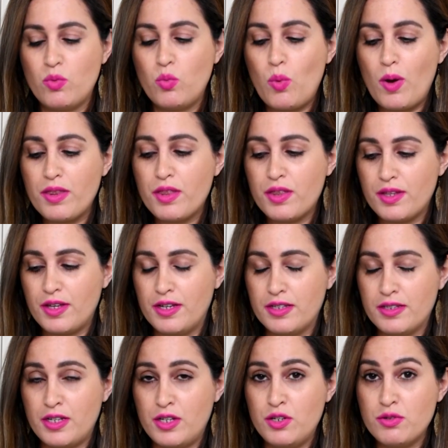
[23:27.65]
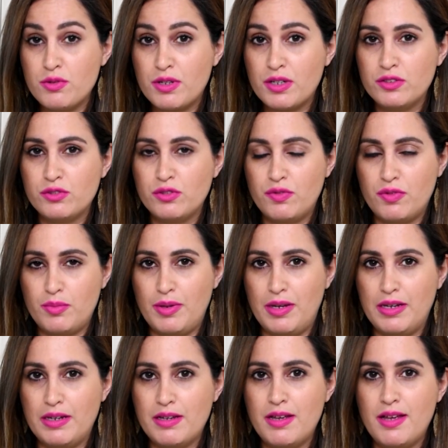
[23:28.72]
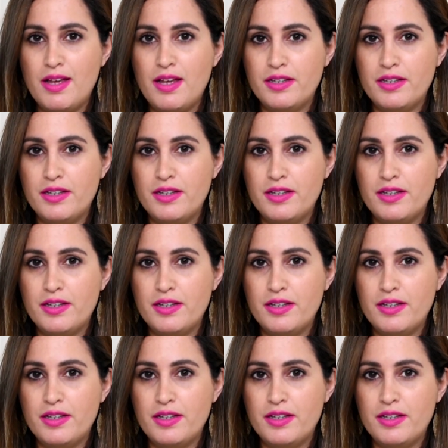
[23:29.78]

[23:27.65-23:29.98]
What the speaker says: One thing that you can do for me